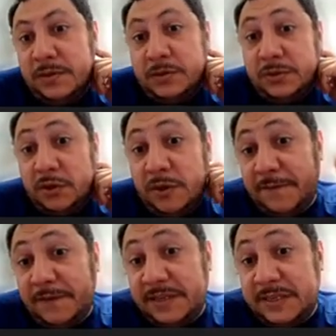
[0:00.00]
So if
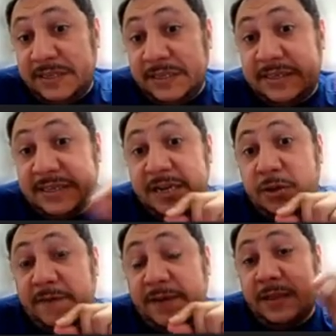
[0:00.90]
it is inside
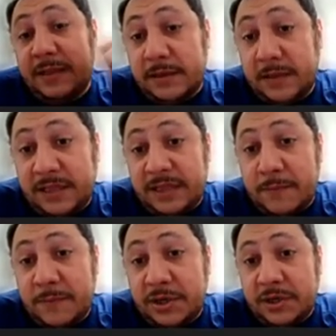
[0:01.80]
of a
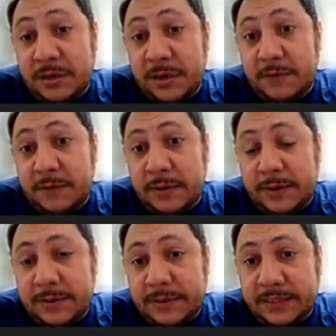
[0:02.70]
d-dimensional
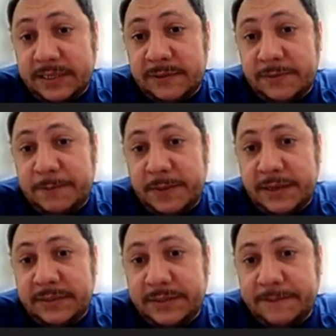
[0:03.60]

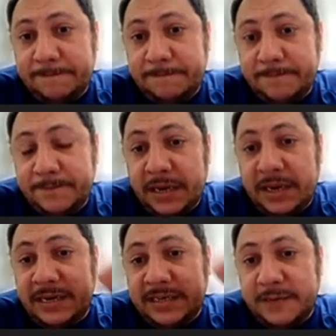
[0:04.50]
subspace,
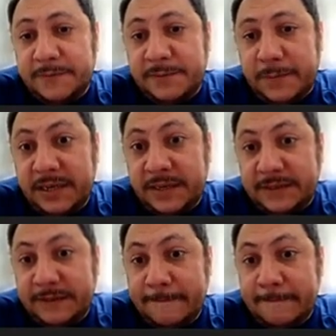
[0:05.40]
linear subspace,